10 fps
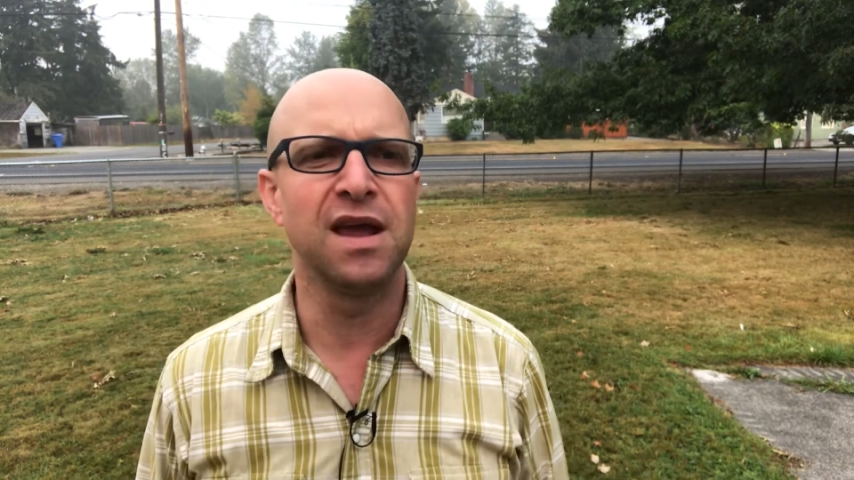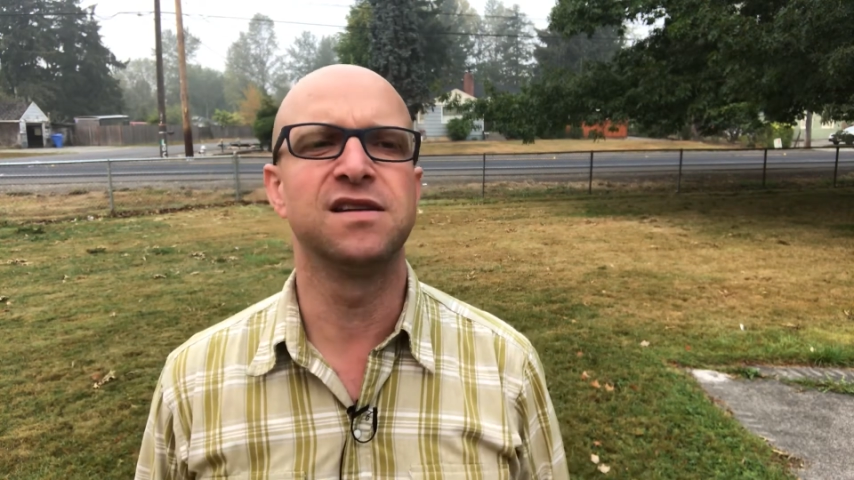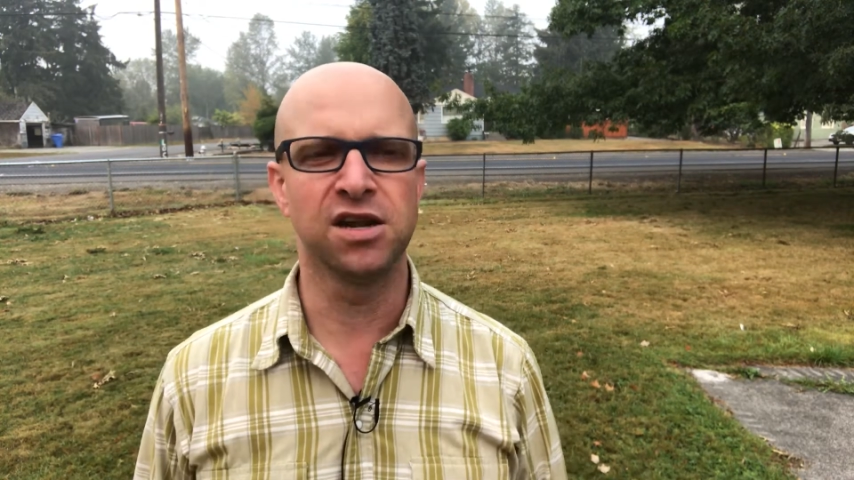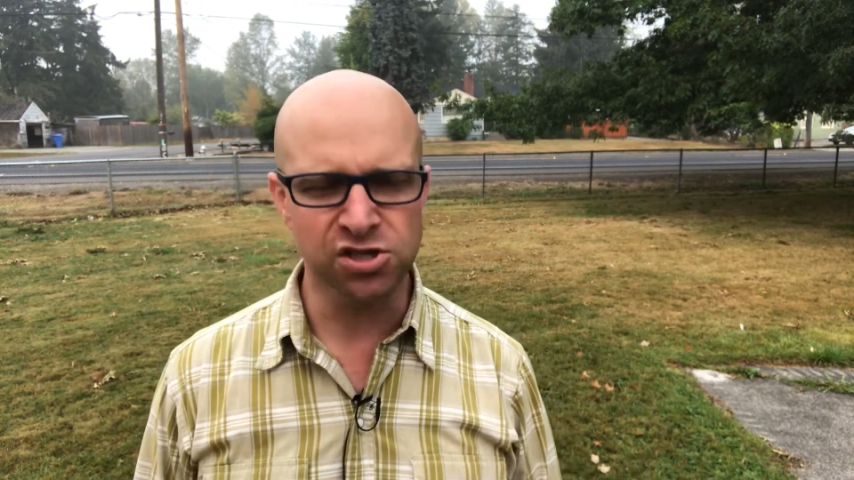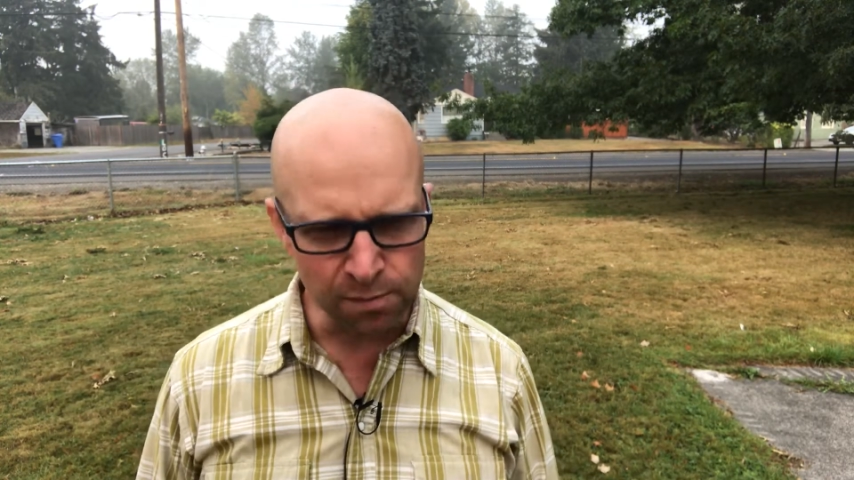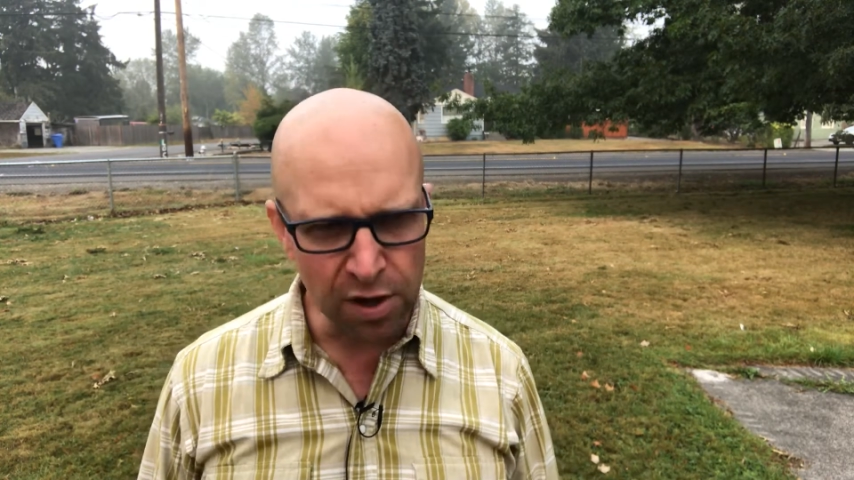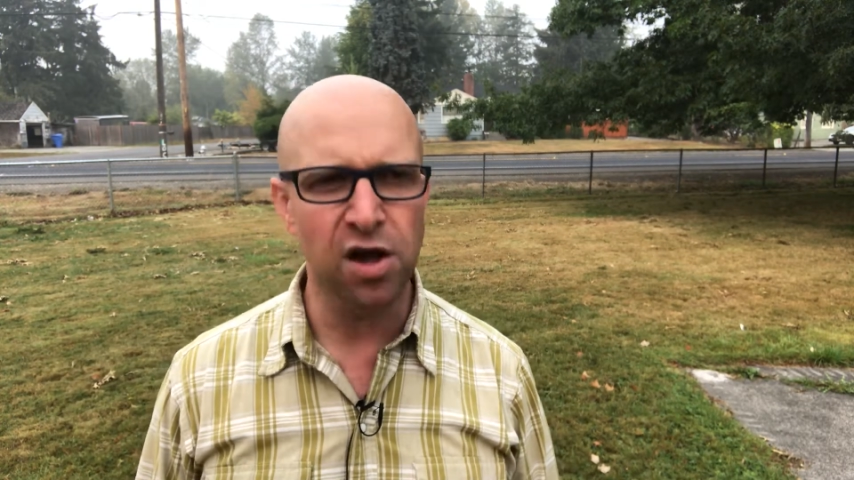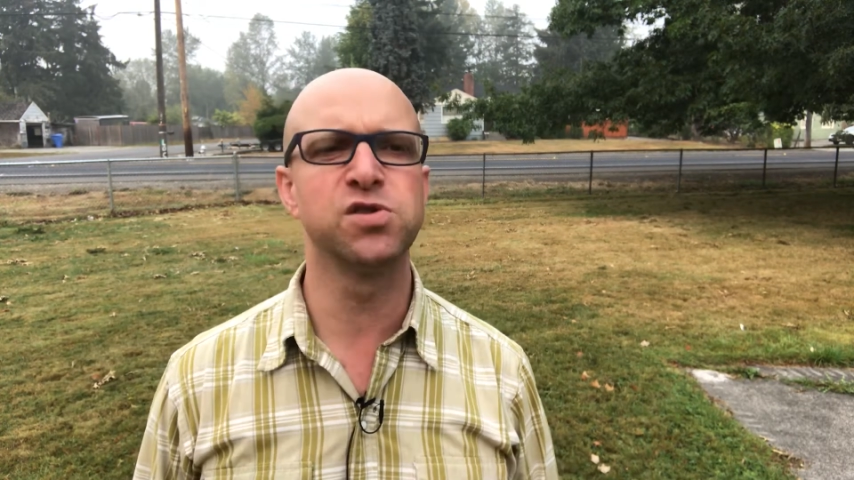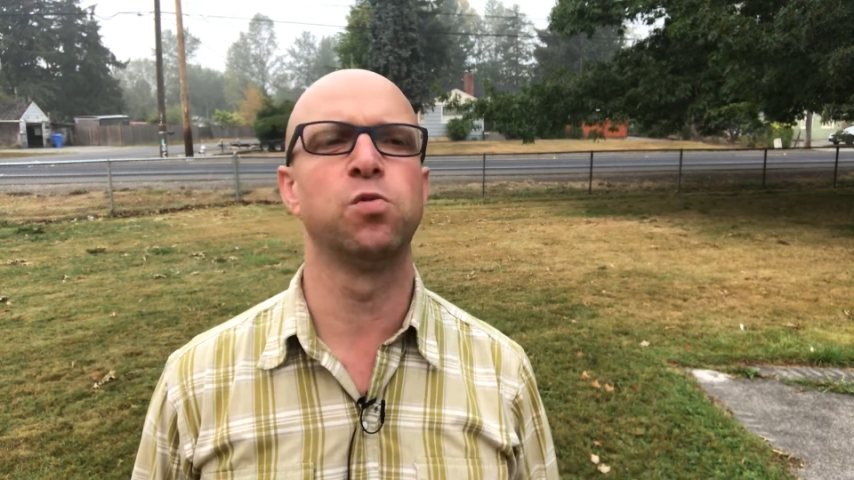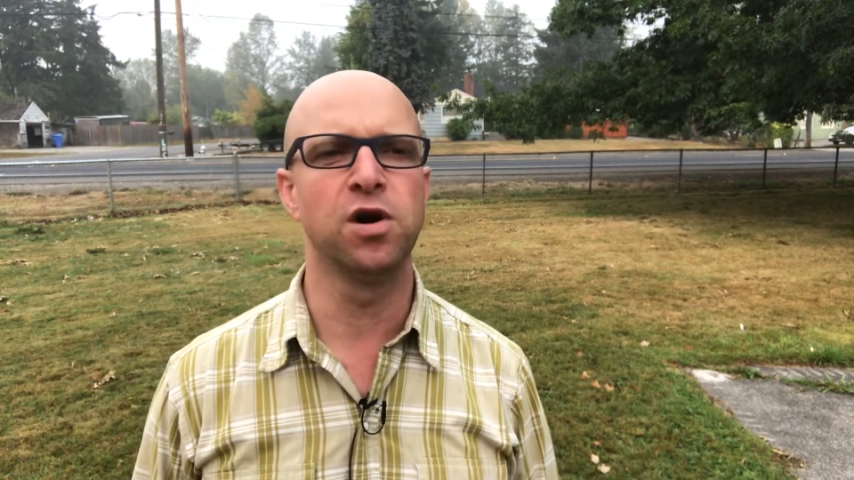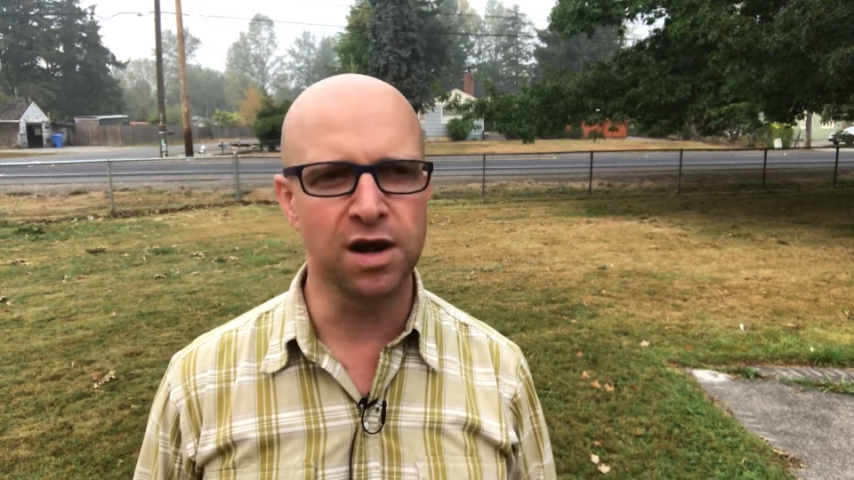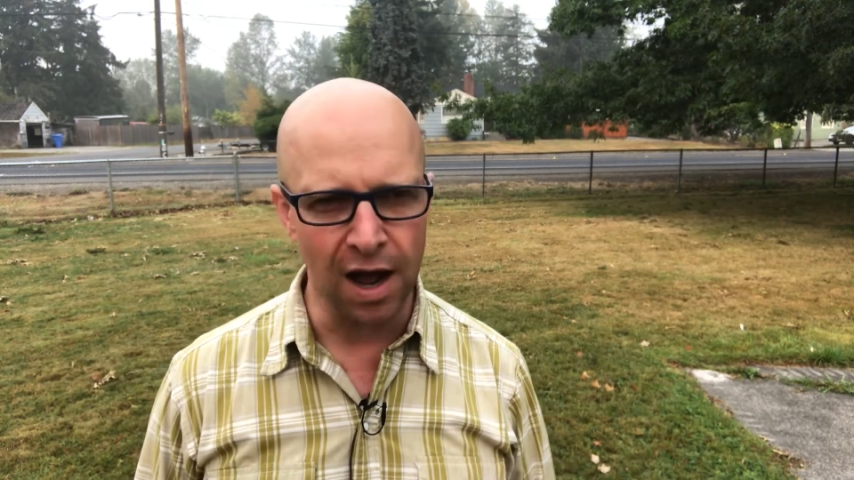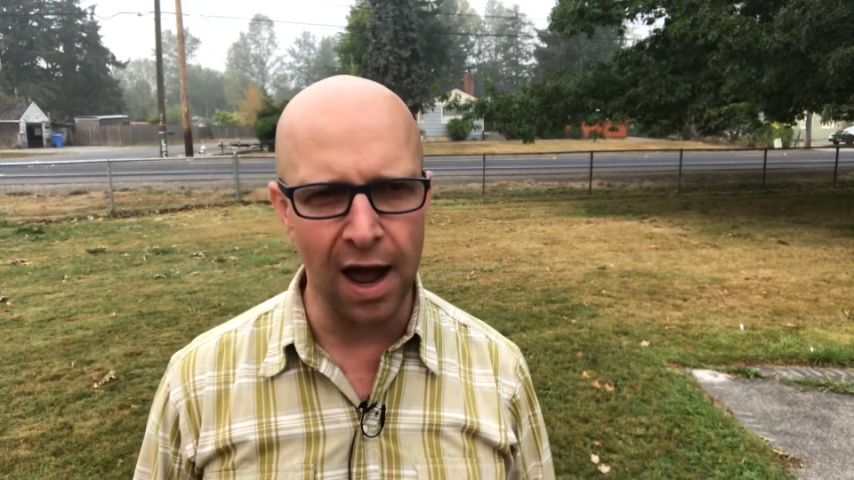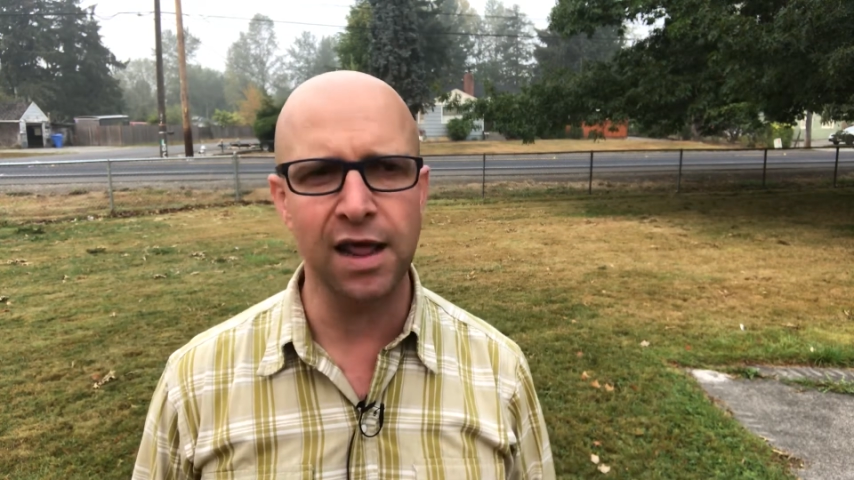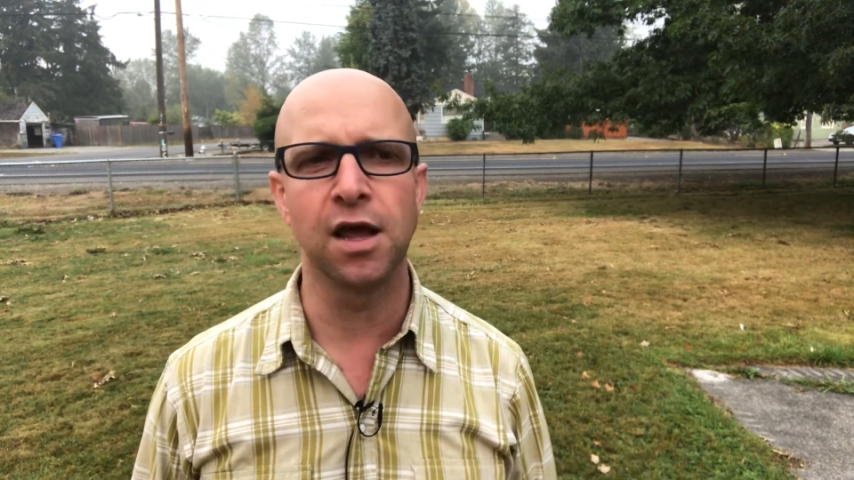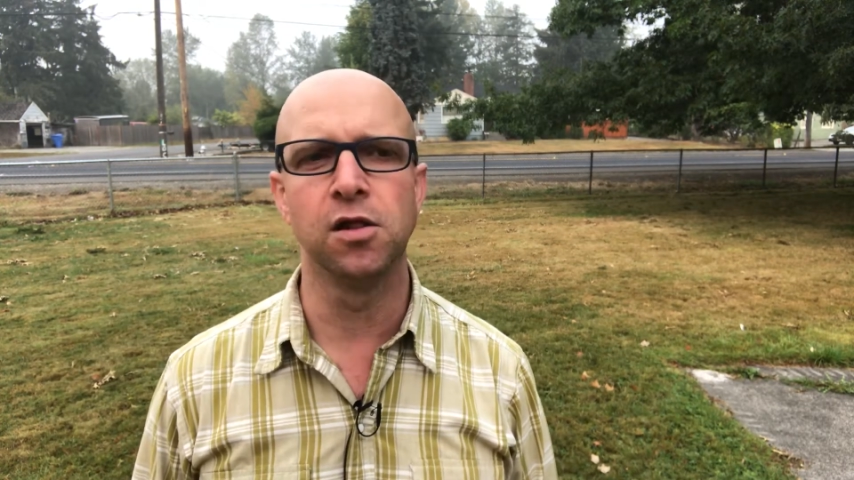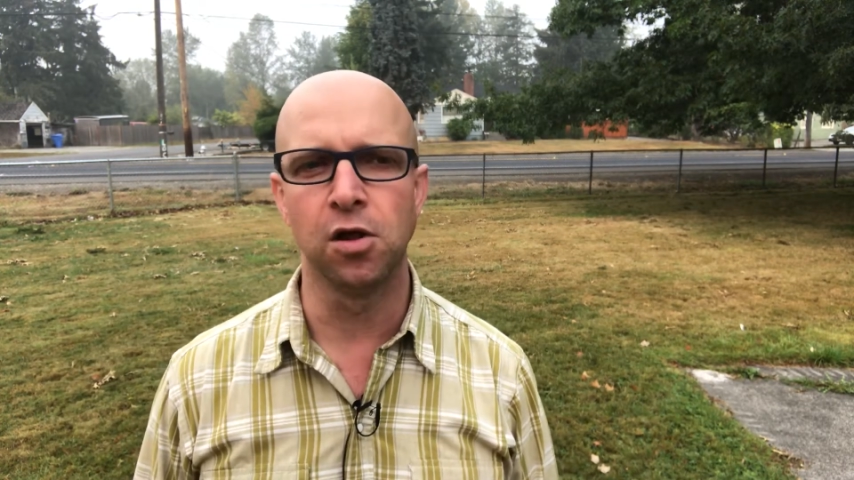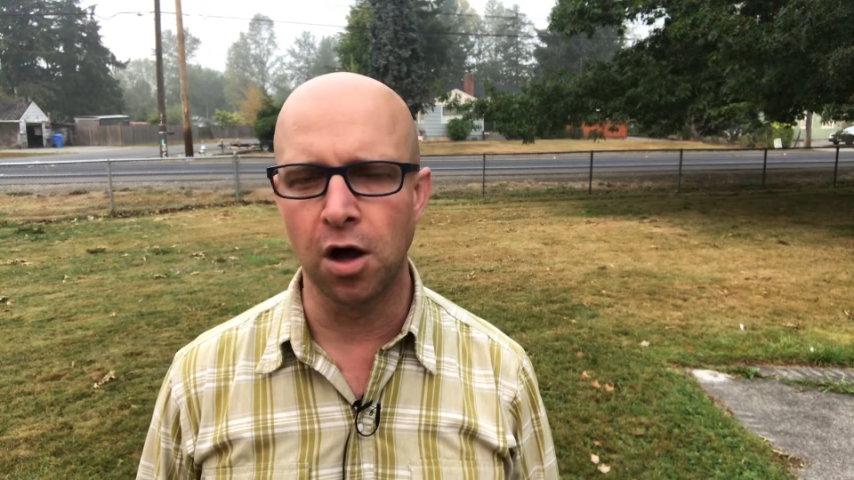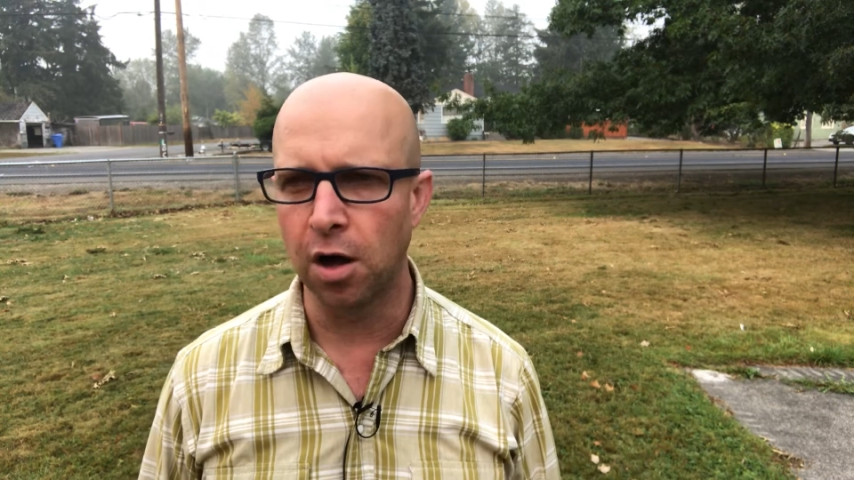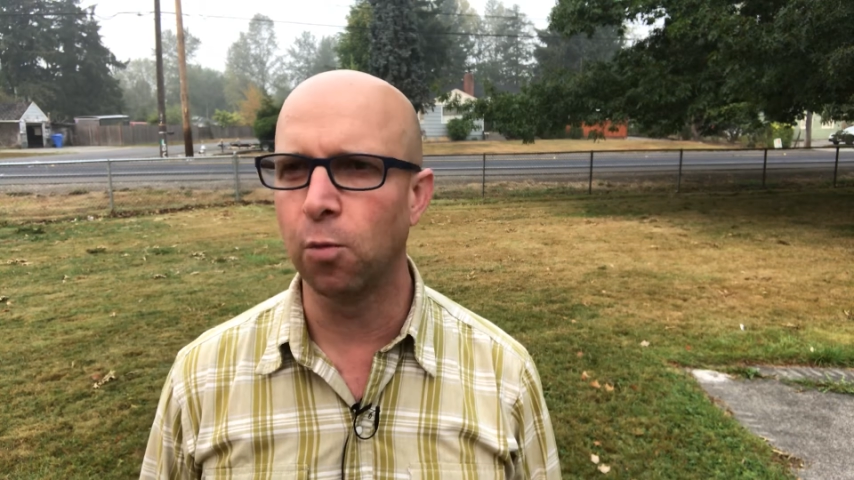attention because we're nodding along,